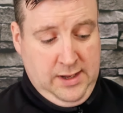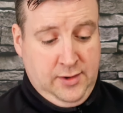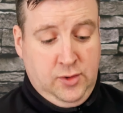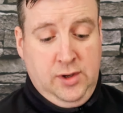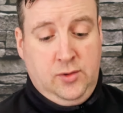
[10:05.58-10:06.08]
I
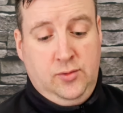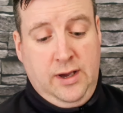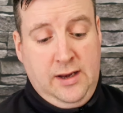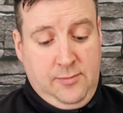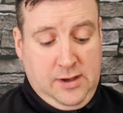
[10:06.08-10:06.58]
couldn't go
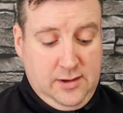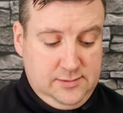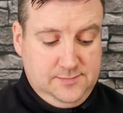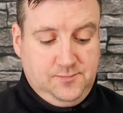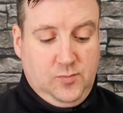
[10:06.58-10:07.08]
anywhere
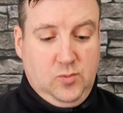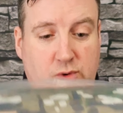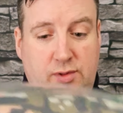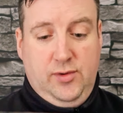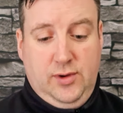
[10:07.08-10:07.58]

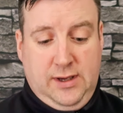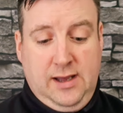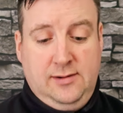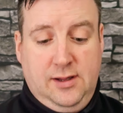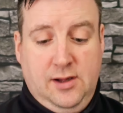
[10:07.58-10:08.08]
without
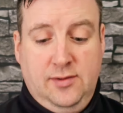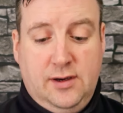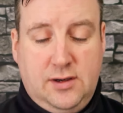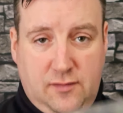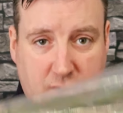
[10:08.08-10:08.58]
getting the
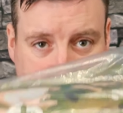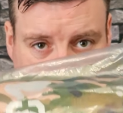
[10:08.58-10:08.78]
undercover.